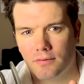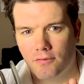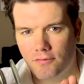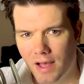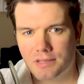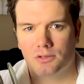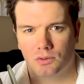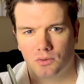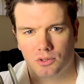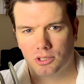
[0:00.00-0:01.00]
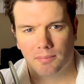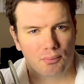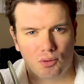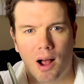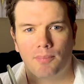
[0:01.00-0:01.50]
vessels to
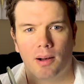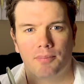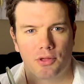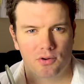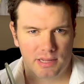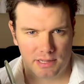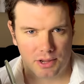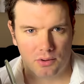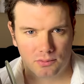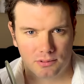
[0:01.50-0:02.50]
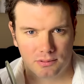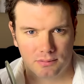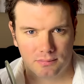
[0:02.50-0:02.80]
prop up their egos.